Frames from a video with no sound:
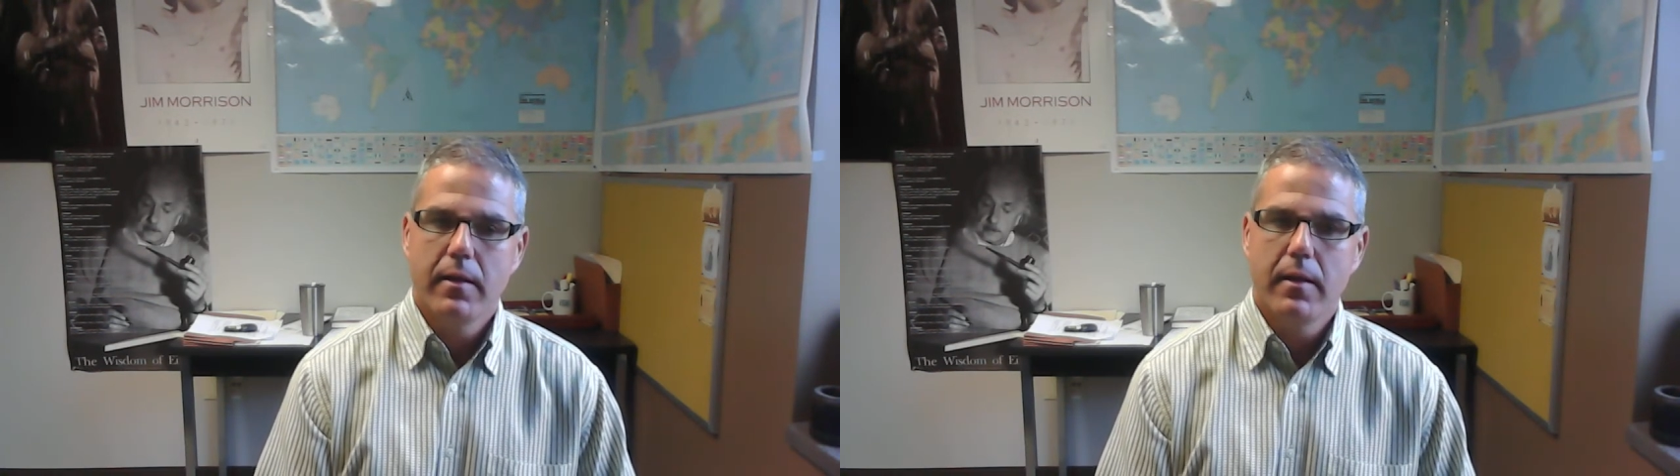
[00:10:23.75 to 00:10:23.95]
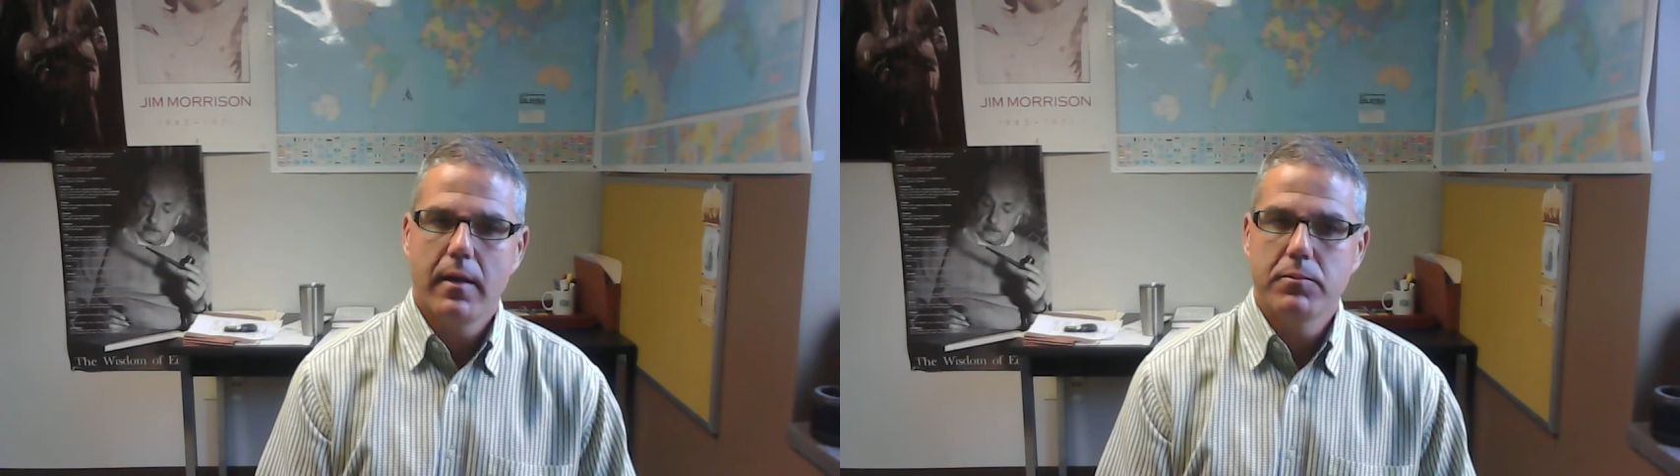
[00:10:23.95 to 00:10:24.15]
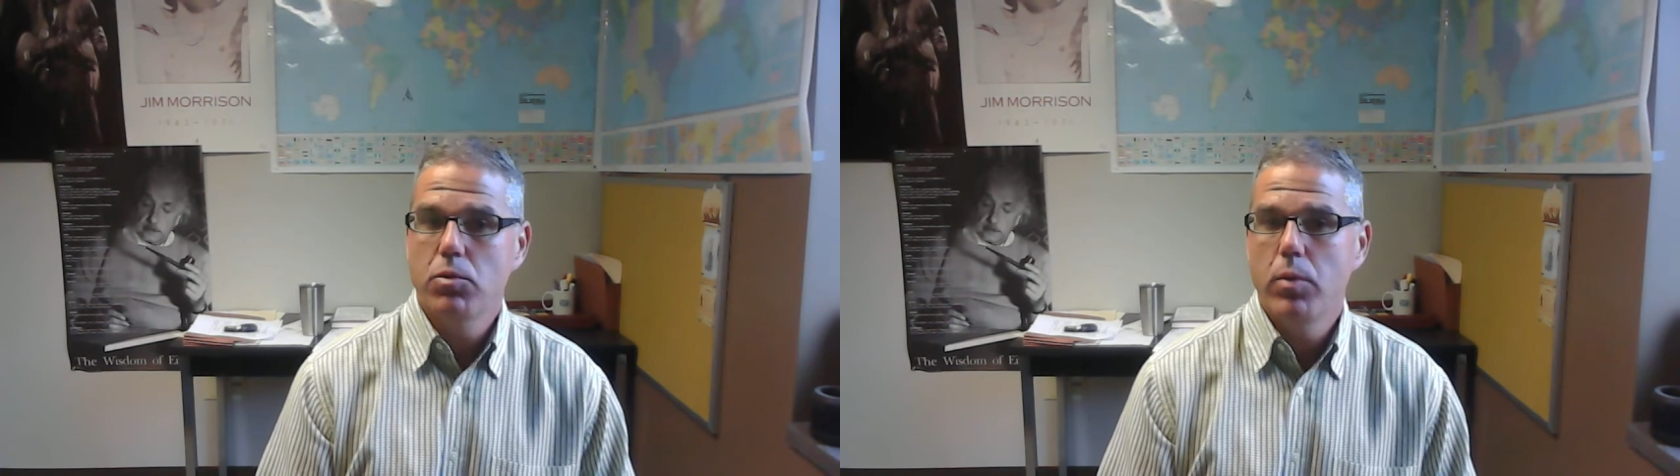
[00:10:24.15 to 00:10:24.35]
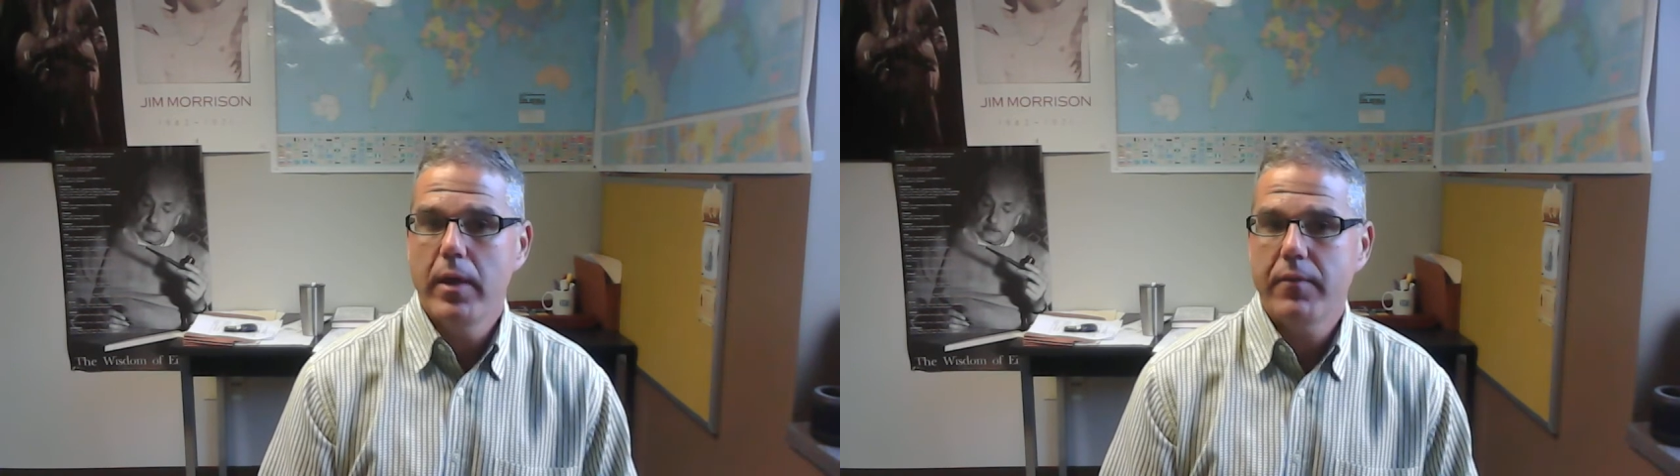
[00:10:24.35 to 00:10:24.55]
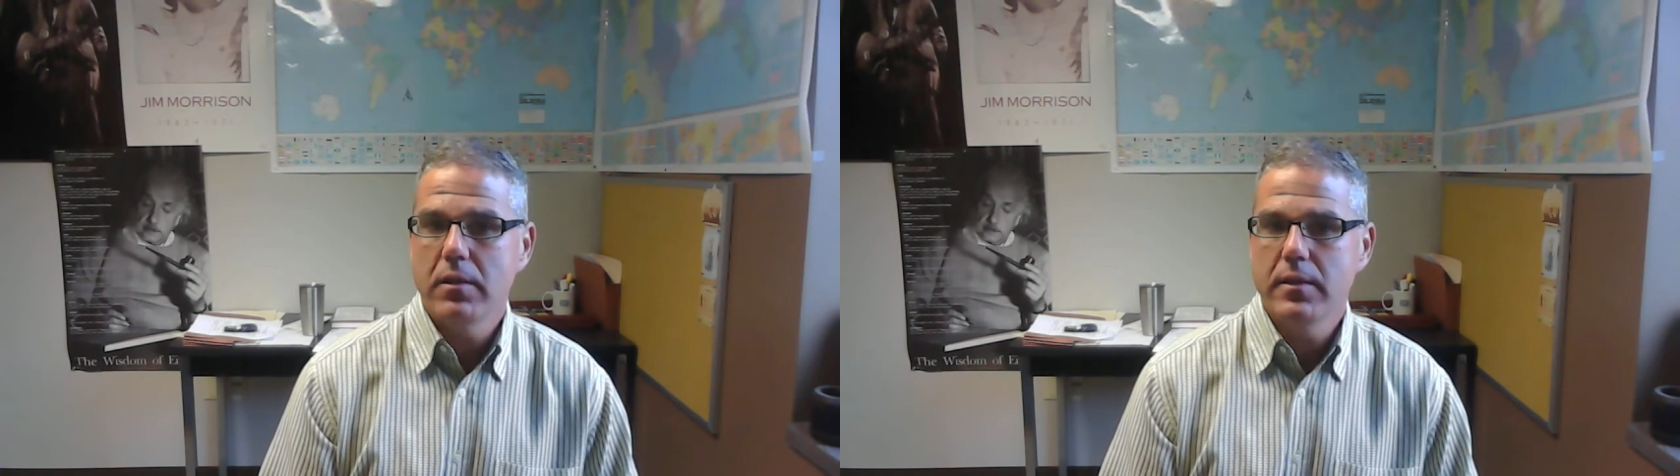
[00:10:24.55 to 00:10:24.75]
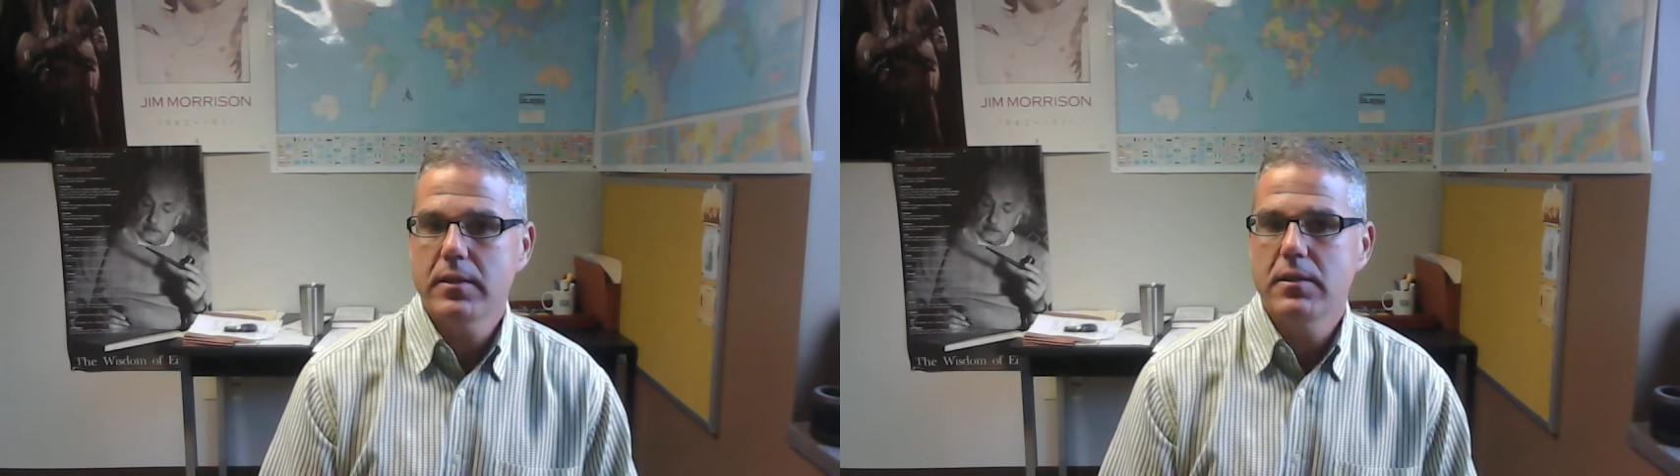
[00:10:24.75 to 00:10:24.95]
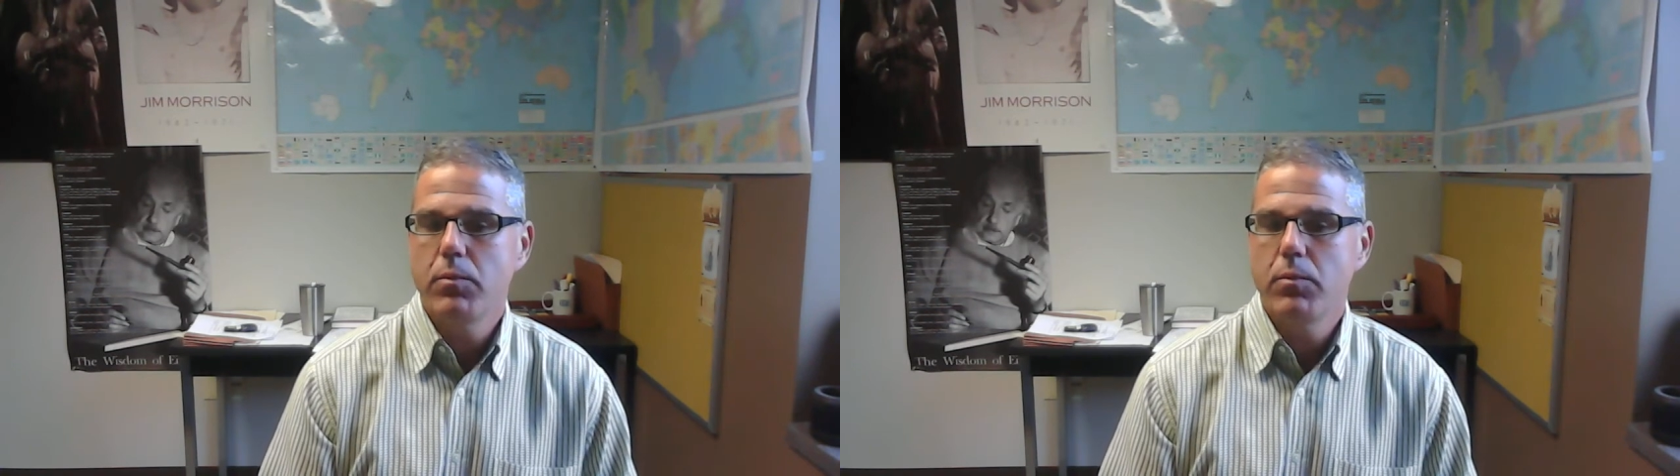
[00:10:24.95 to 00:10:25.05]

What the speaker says: so we have to listen,